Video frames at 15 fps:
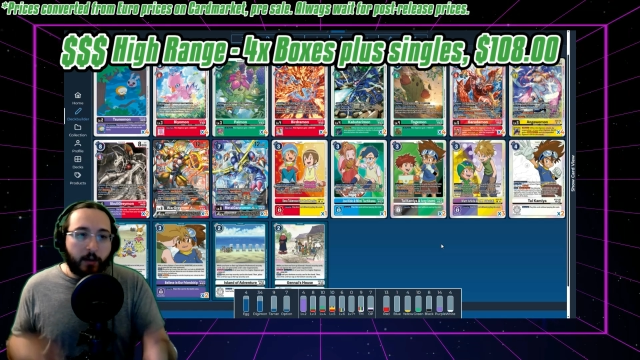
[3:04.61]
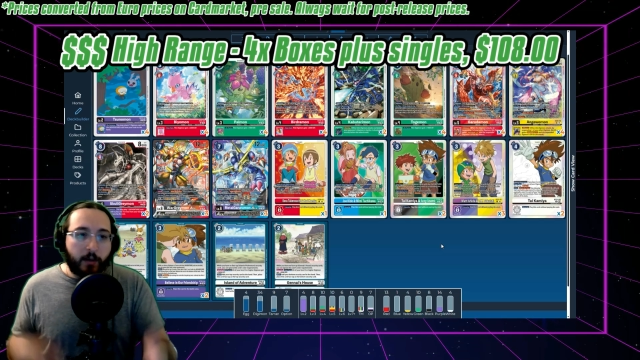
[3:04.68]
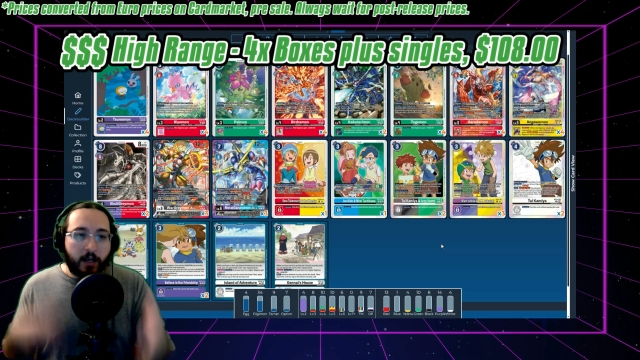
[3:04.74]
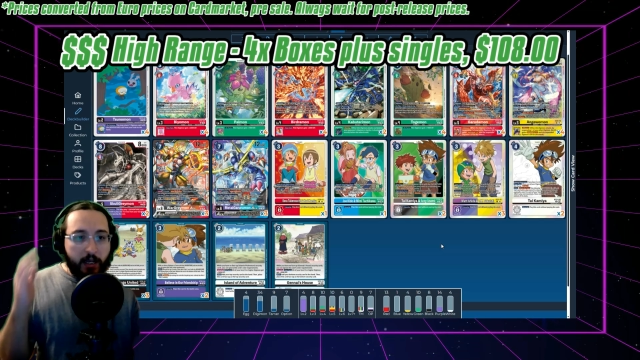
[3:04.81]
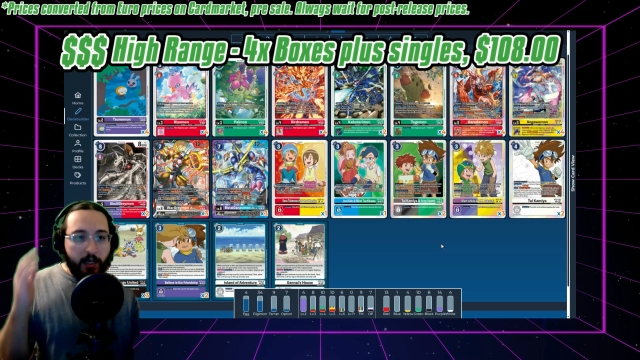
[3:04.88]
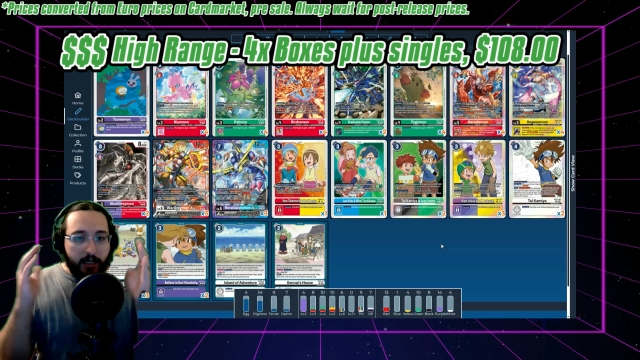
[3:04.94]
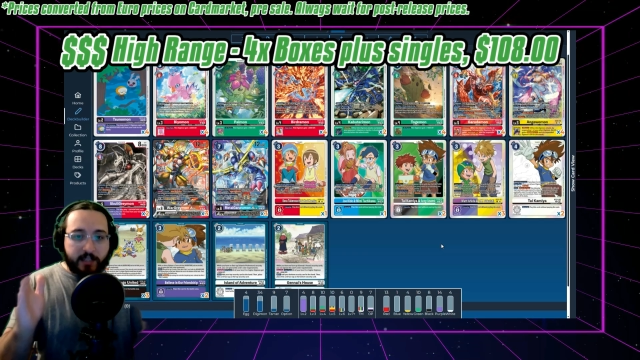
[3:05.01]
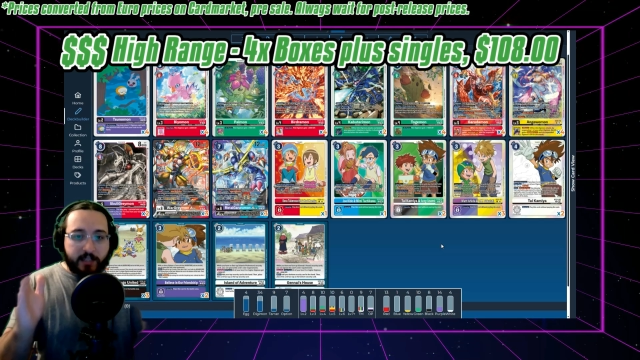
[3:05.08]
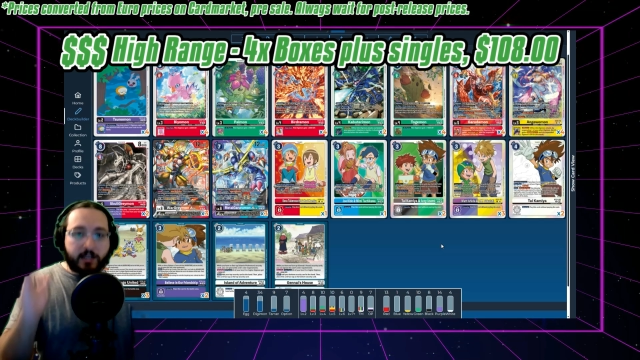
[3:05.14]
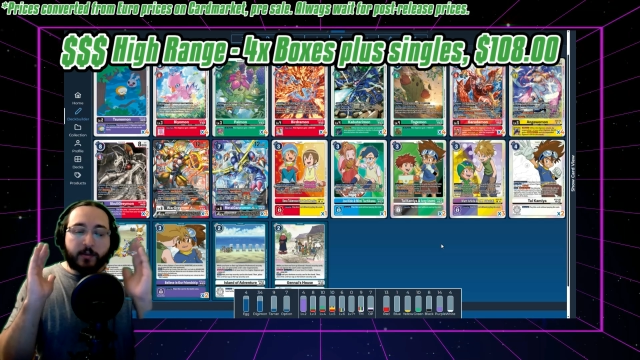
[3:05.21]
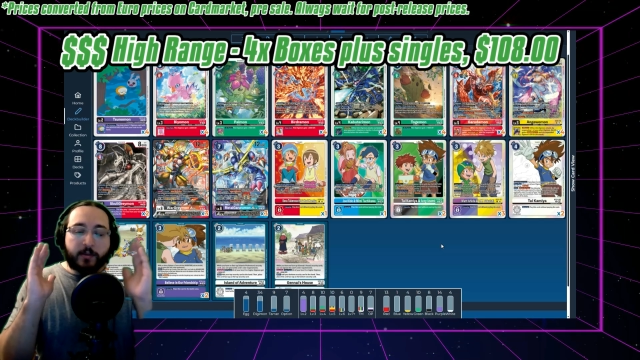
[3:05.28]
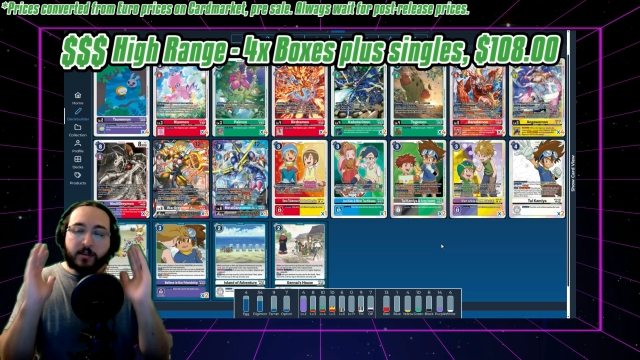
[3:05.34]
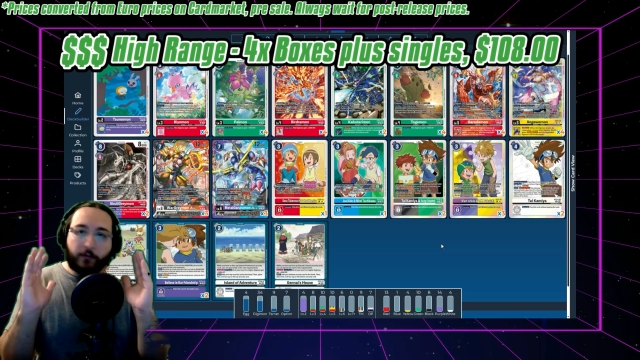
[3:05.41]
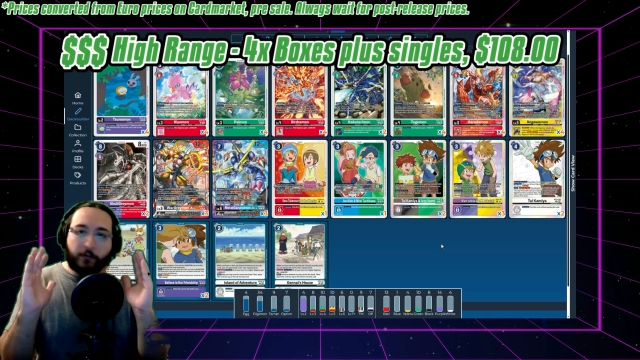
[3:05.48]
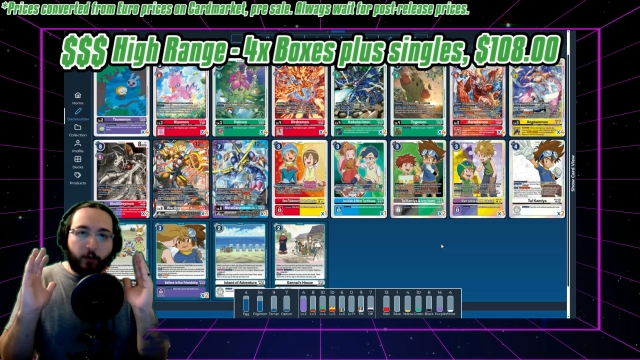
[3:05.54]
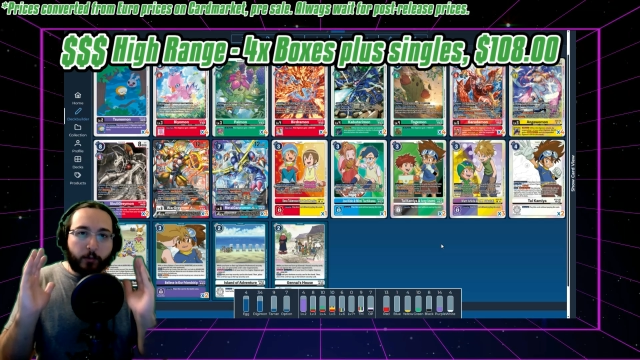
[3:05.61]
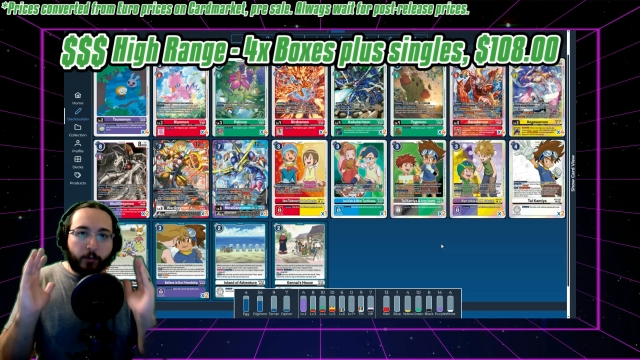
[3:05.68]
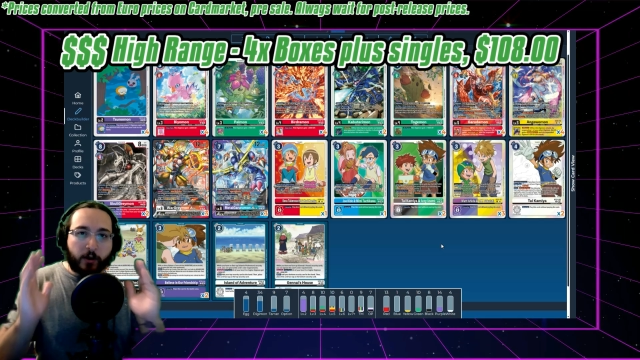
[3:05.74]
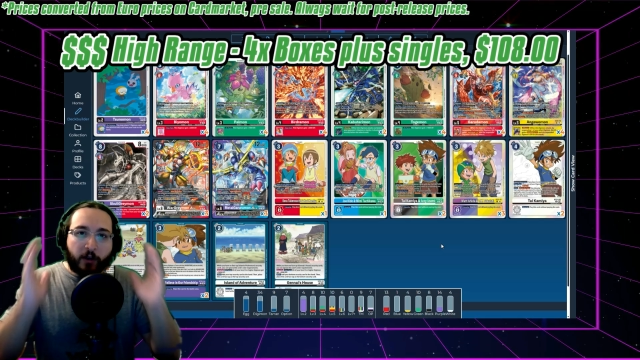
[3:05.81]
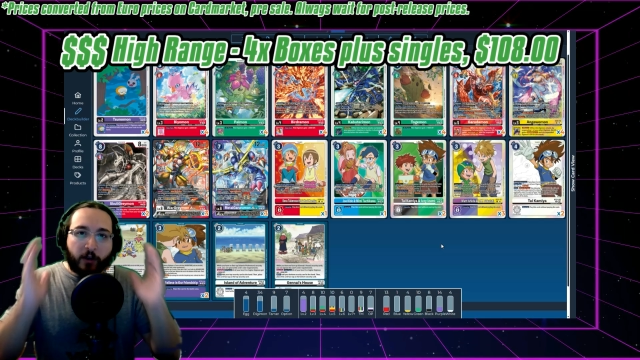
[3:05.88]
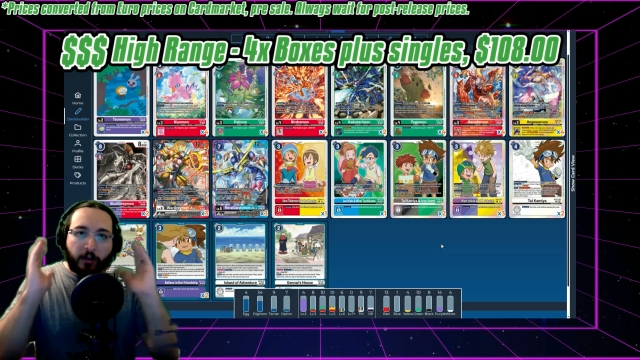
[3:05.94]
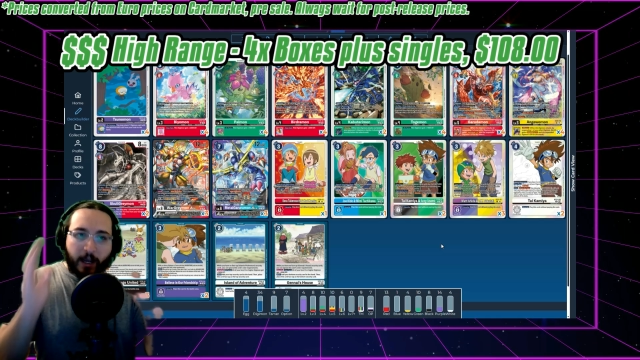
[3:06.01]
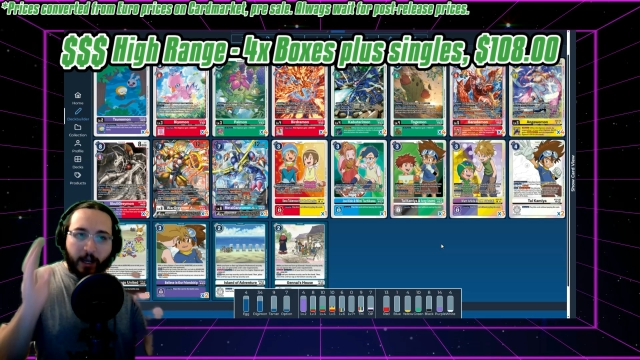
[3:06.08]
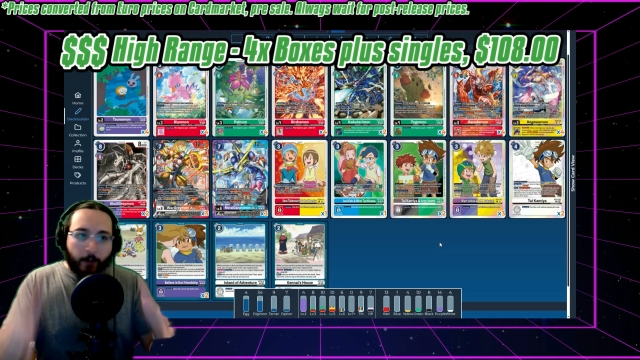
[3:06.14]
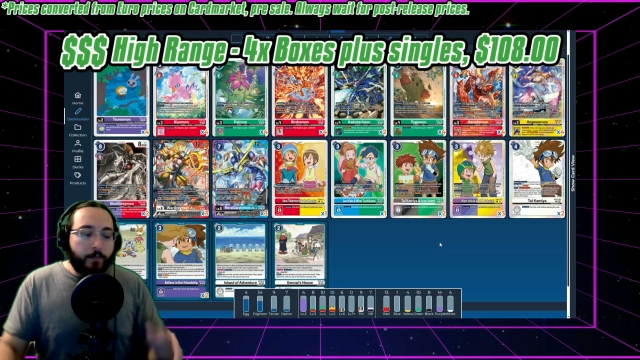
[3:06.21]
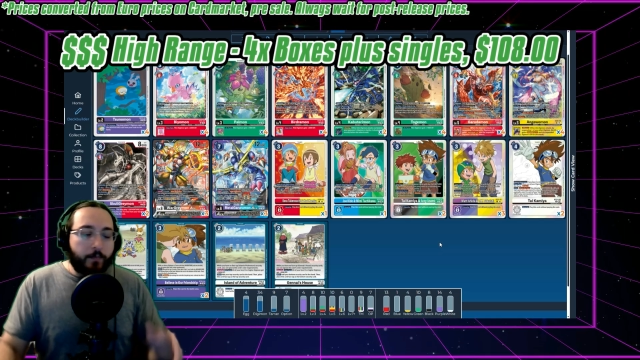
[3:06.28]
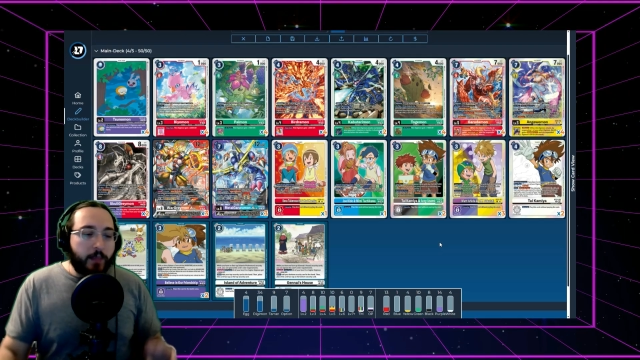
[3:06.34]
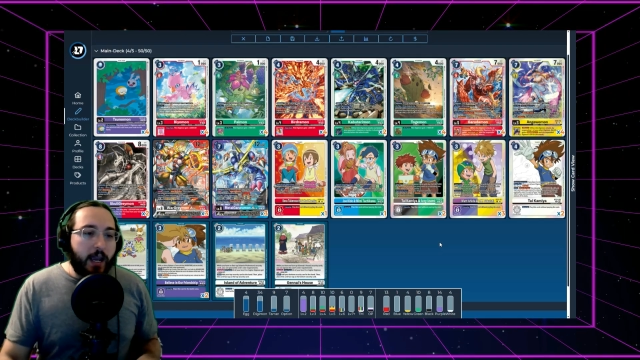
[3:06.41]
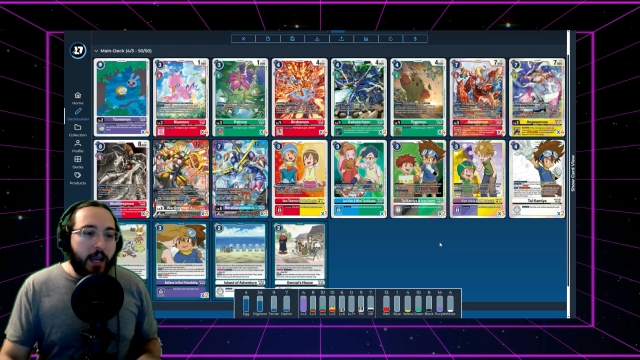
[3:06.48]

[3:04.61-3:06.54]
But let's go into the full profile now.